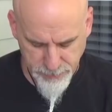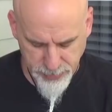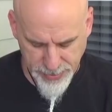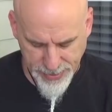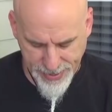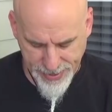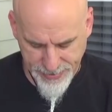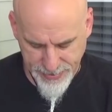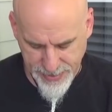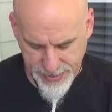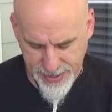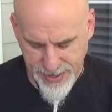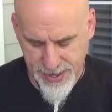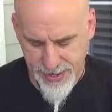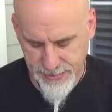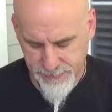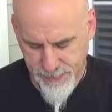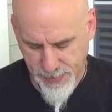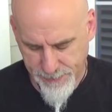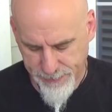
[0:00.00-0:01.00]
black,
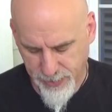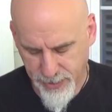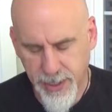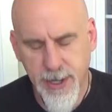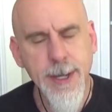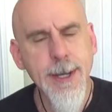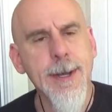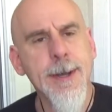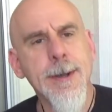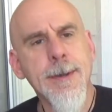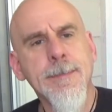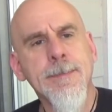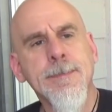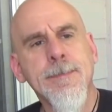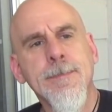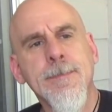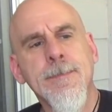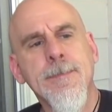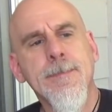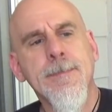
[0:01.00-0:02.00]
and pepper.
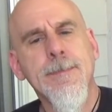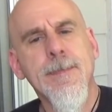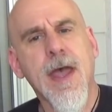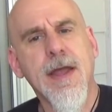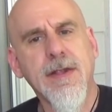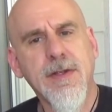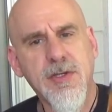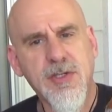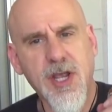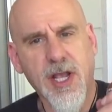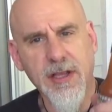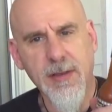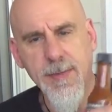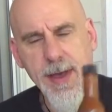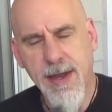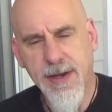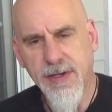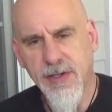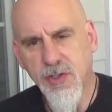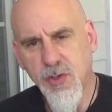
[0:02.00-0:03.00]
Check them
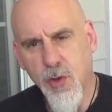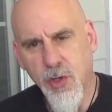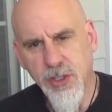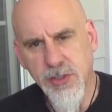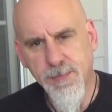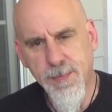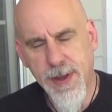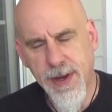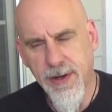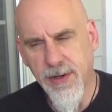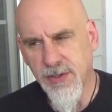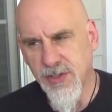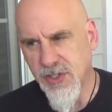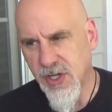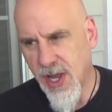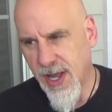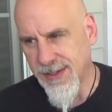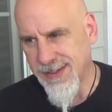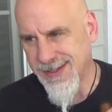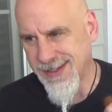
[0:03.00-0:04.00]
out at
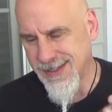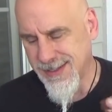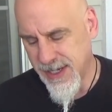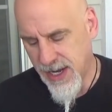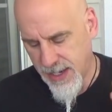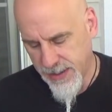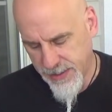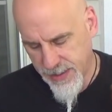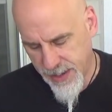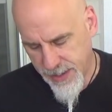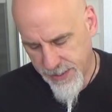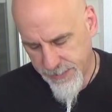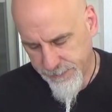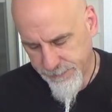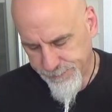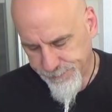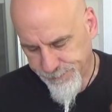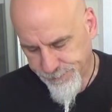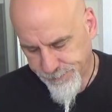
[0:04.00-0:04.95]
torchbearersauces.com.